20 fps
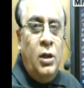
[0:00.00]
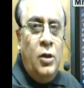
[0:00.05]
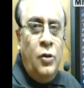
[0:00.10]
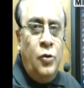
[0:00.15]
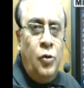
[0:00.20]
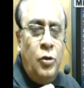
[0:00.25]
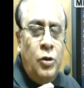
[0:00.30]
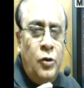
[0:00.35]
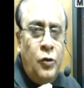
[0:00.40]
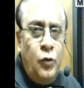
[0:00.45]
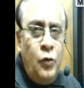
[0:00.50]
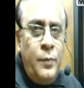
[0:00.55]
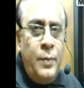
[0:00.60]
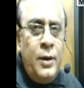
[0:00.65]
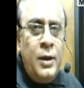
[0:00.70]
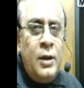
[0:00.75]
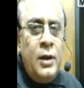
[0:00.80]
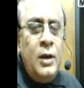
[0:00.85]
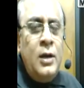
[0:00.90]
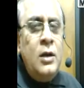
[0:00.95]
So the
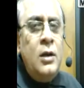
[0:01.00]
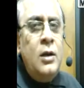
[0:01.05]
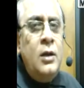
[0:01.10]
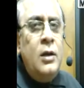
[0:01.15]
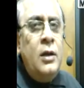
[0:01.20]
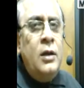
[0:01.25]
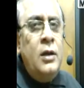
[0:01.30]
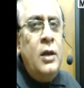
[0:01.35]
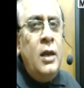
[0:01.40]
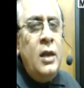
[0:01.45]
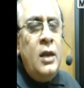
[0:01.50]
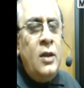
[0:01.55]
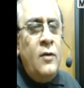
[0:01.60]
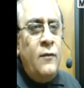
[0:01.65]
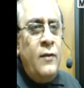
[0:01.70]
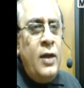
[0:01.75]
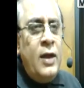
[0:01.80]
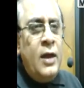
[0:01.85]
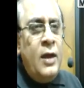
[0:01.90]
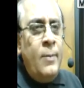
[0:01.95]
super trend in a
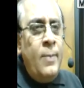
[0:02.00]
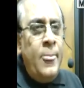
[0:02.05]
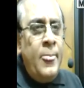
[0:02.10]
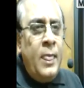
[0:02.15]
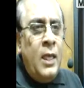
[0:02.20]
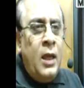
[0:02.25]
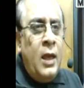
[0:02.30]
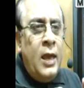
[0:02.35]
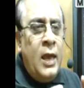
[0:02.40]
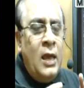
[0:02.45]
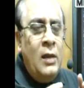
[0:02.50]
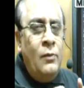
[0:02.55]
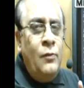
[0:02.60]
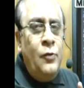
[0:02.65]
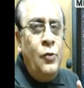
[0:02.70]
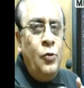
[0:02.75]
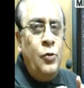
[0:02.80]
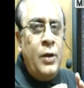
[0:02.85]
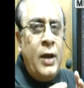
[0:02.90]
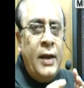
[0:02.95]
way
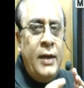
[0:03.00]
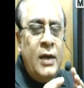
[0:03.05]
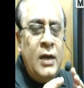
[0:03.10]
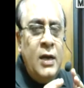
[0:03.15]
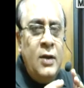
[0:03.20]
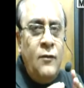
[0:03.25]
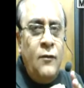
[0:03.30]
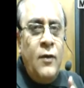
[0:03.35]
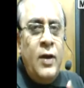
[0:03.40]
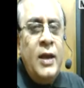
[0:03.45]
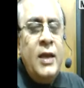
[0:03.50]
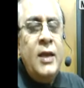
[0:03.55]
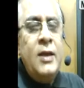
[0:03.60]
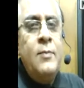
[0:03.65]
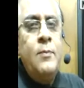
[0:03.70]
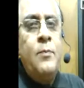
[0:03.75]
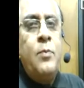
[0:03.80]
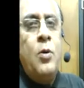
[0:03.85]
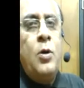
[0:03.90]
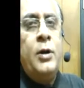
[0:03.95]
helps you to identify
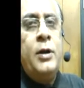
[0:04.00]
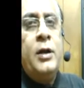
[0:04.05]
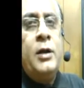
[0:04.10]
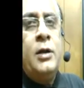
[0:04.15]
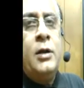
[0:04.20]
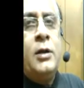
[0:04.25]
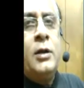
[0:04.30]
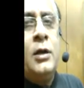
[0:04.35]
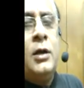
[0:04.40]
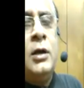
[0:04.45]
important